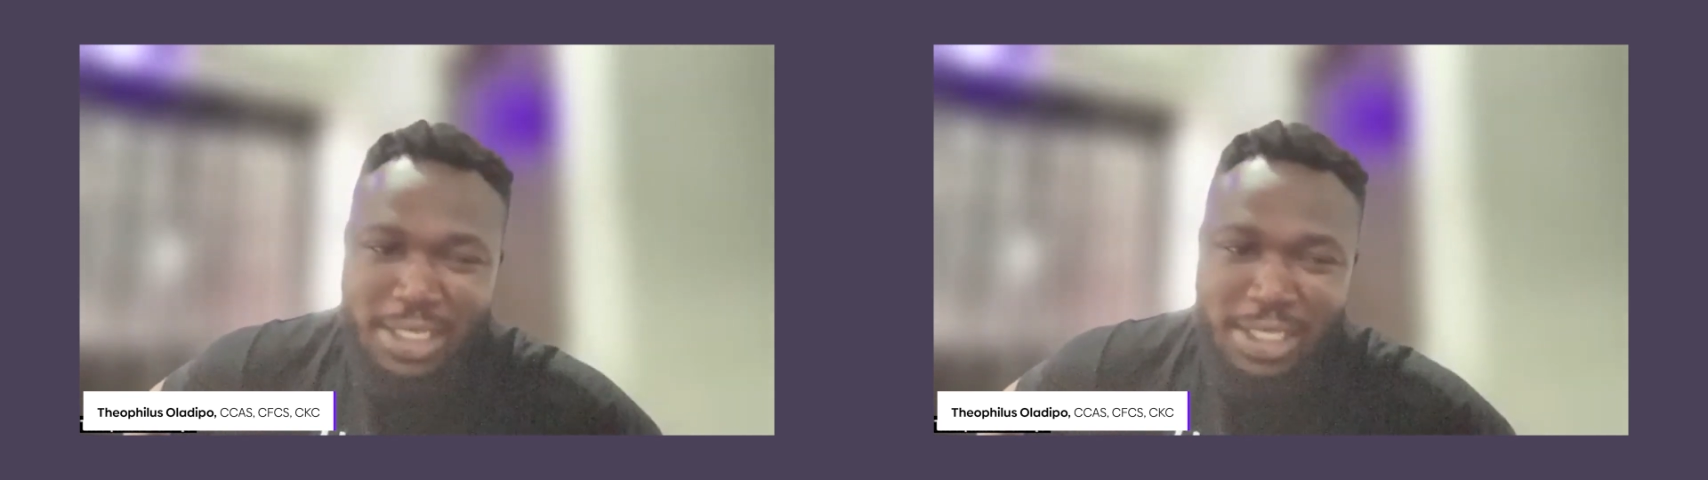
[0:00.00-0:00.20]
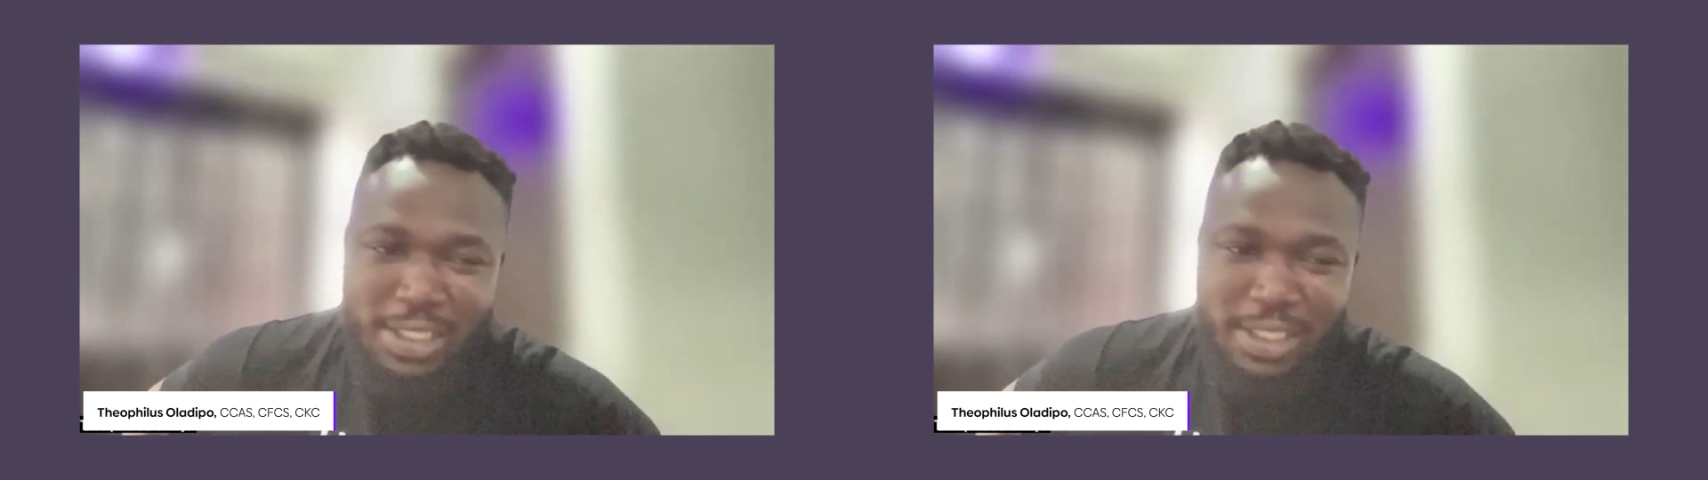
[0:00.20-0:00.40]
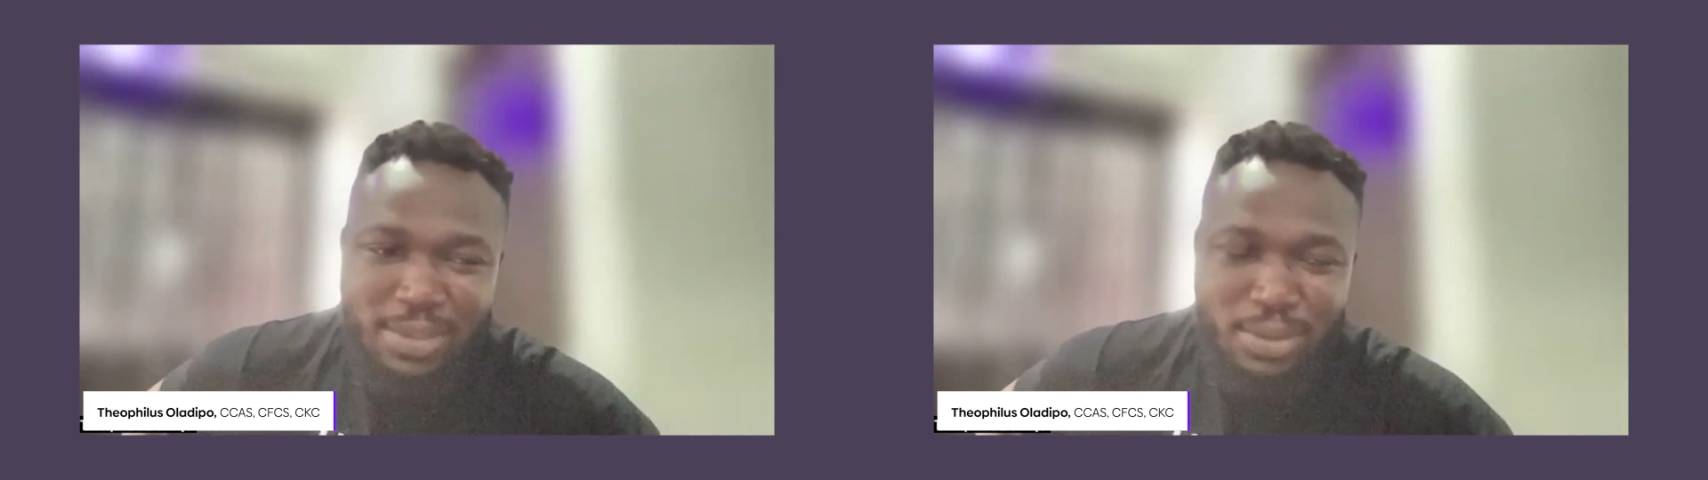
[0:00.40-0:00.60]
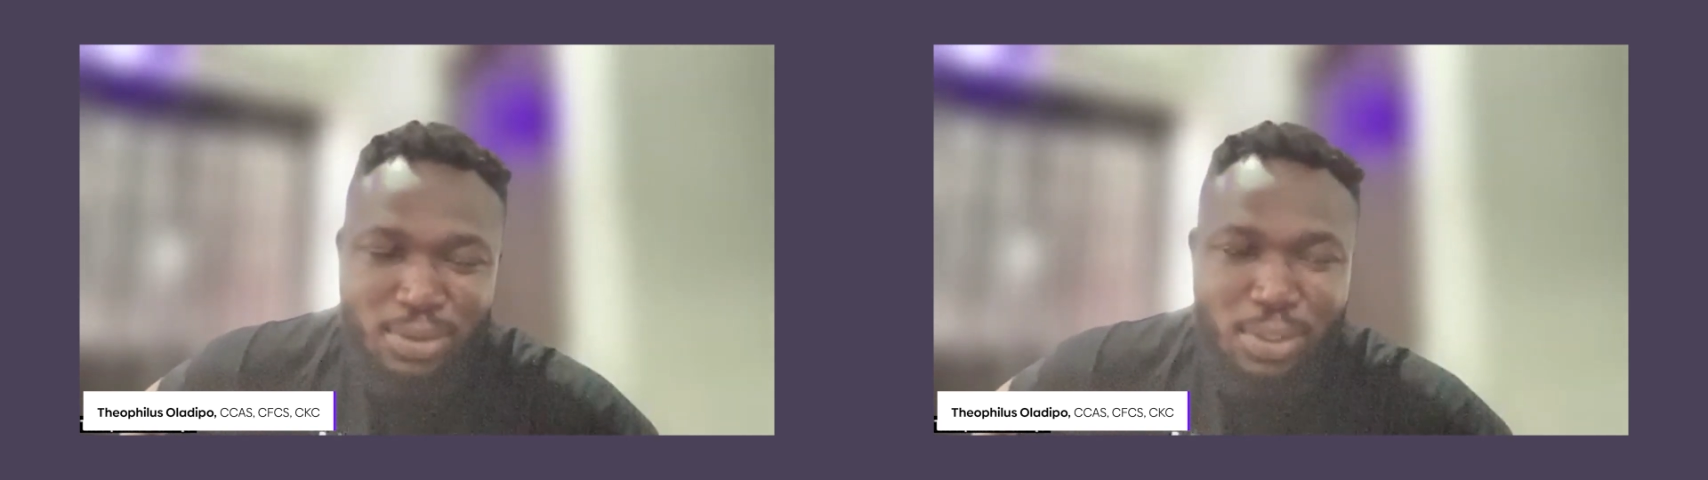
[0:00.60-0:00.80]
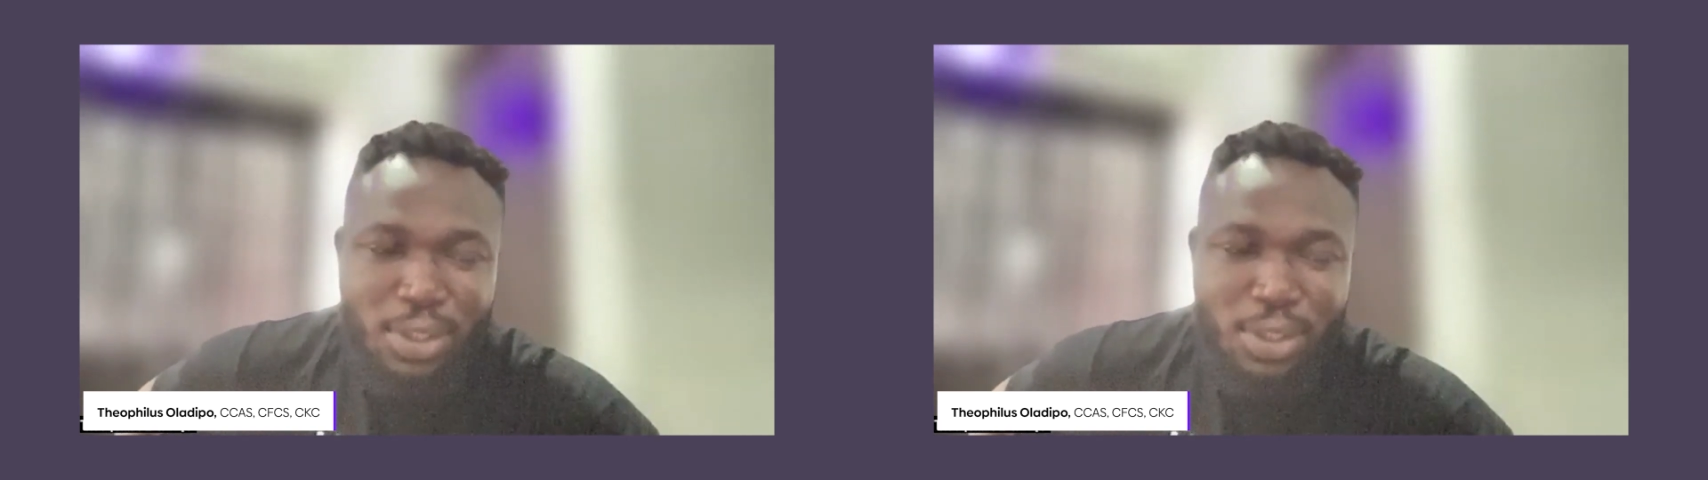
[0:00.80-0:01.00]
and you
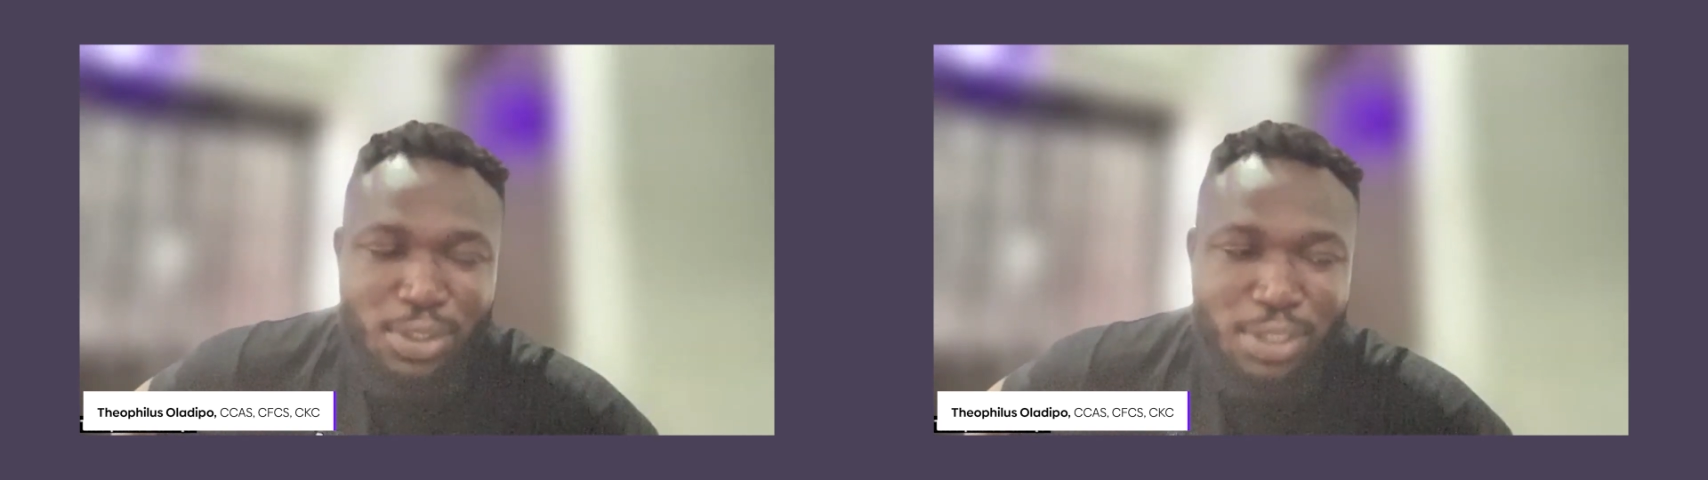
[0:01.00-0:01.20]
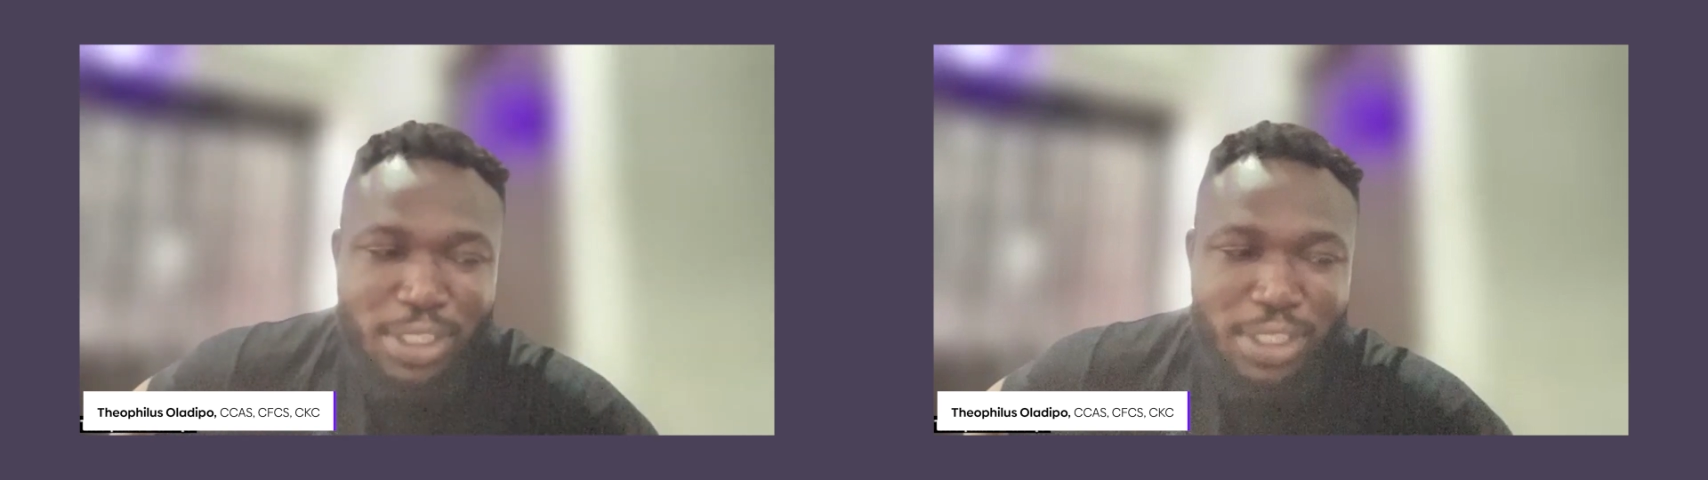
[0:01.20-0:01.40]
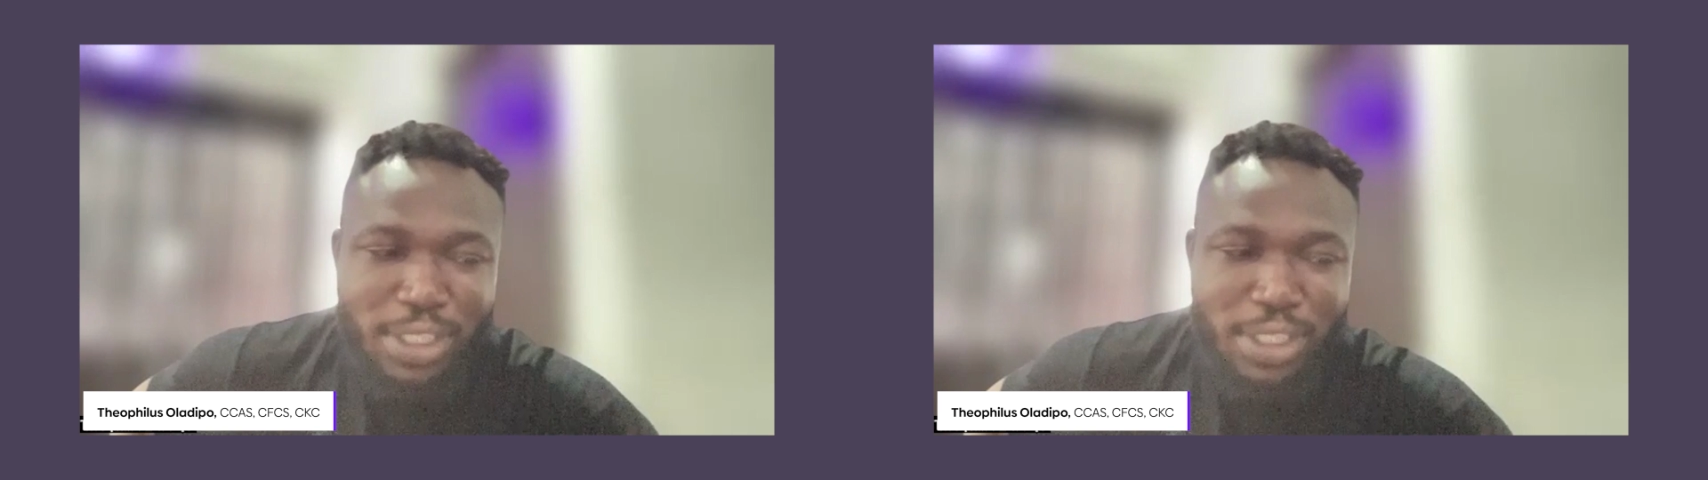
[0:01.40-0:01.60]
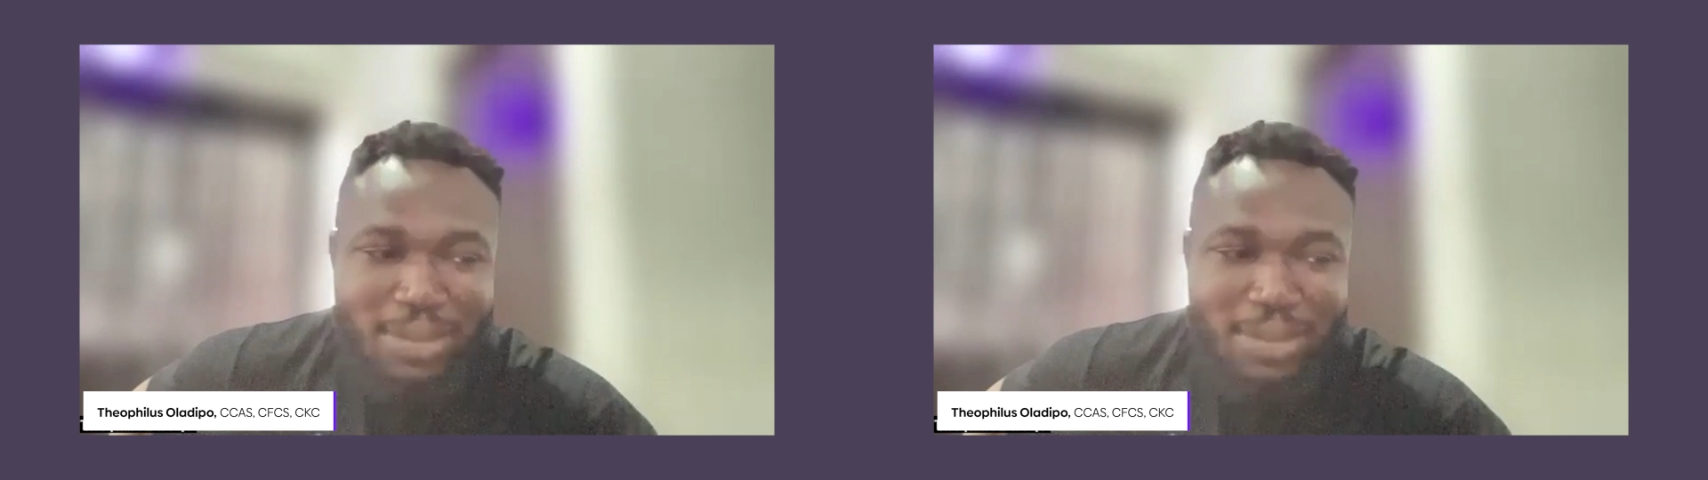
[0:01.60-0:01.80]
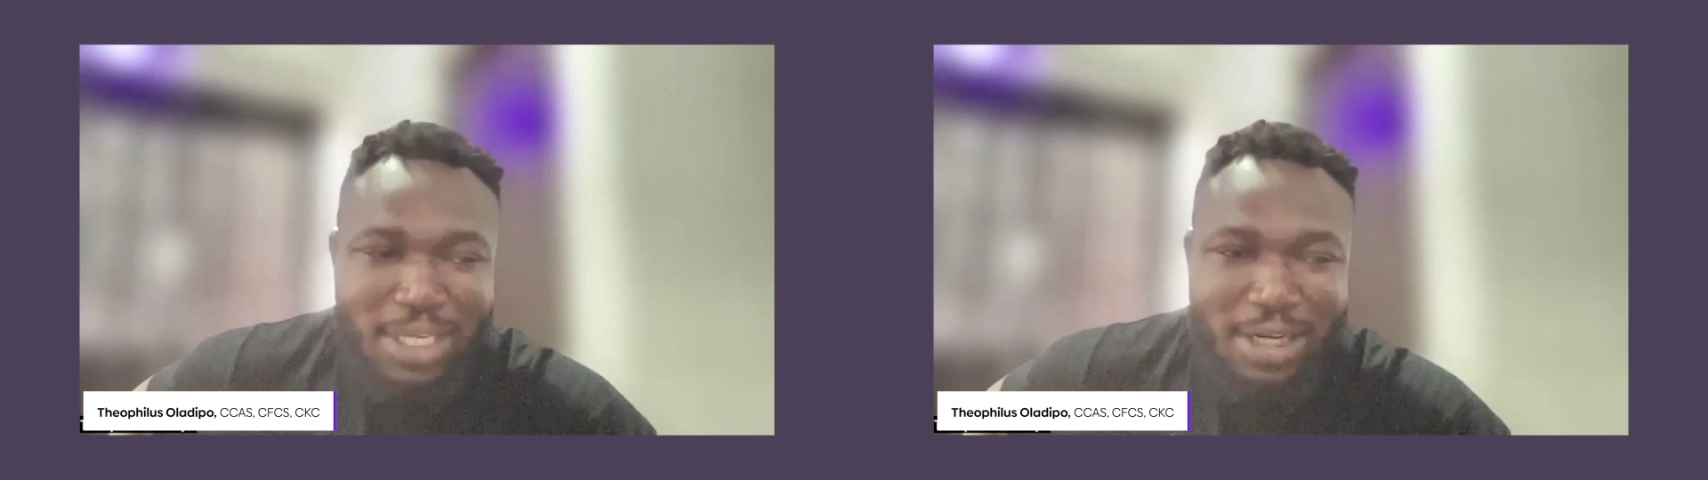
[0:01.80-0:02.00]
don't really get those kind